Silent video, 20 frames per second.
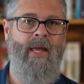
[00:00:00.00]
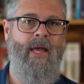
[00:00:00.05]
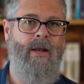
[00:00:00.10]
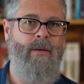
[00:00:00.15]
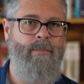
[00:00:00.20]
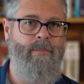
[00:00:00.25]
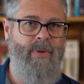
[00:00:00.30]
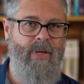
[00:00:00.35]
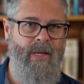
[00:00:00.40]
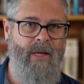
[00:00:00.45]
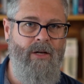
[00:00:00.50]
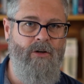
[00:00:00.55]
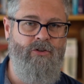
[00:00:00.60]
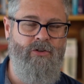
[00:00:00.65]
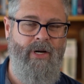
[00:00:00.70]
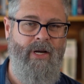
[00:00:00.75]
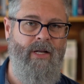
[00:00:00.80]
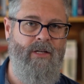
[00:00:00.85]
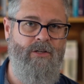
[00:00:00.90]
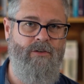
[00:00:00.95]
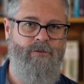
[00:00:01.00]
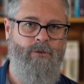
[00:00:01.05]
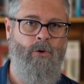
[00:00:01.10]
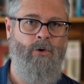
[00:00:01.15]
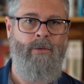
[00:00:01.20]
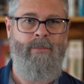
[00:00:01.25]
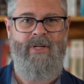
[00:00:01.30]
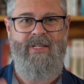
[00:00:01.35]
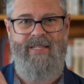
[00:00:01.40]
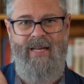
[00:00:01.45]
and being
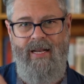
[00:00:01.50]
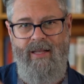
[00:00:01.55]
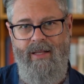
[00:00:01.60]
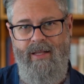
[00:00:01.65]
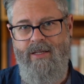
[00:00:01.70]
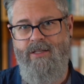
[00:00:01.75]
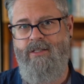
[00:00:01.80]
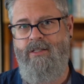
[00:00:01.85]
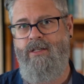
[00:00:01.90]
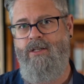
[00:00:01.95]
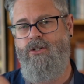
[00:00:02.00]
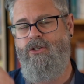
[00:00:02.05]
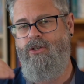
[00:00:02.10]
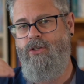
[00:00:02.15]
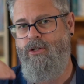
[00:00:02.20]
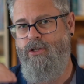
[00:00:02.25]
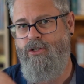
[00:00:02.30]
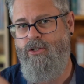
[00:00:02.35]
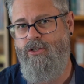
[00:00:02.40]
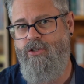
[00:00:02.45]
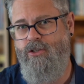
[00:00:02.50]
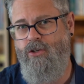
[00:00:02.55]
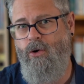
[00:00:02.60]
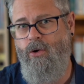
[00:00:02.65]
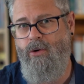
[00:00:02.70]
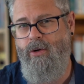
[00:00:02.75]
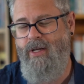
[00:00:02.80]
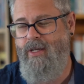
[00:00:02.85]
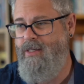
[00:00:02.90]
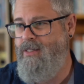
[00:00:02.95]
transformed as I listen to the
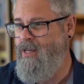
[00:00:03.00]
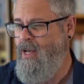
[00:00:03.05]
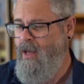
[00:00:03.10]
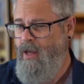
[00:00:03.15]
stories